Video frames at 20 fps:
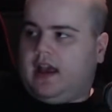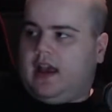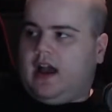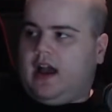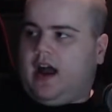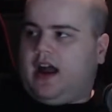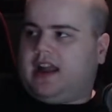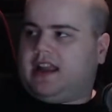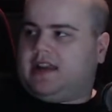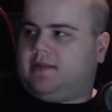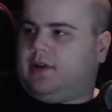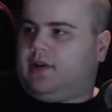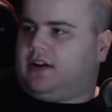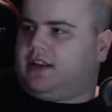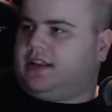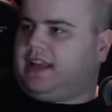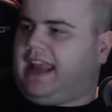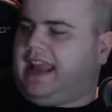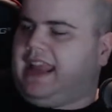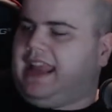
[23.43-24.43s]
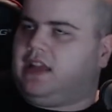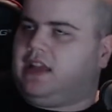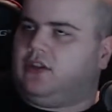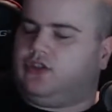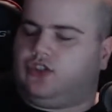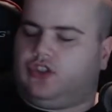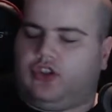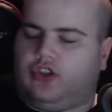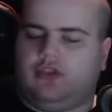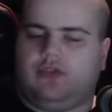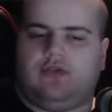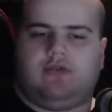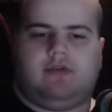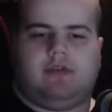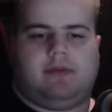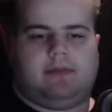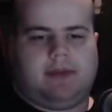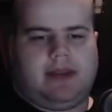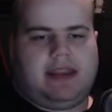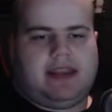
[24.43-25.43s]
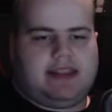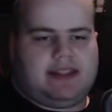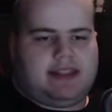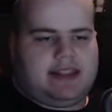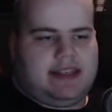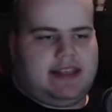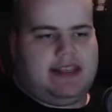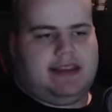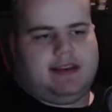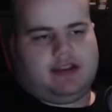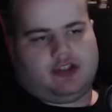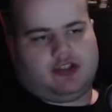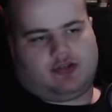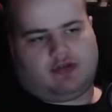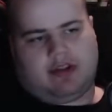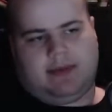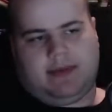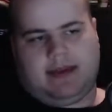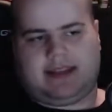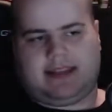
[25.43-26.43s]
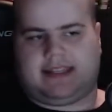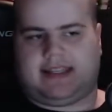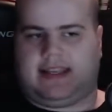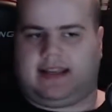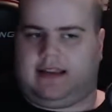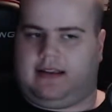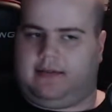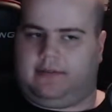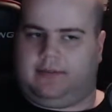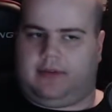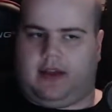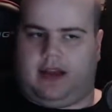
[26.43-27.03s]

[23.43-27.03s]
I am on a 2 PC streaming setup.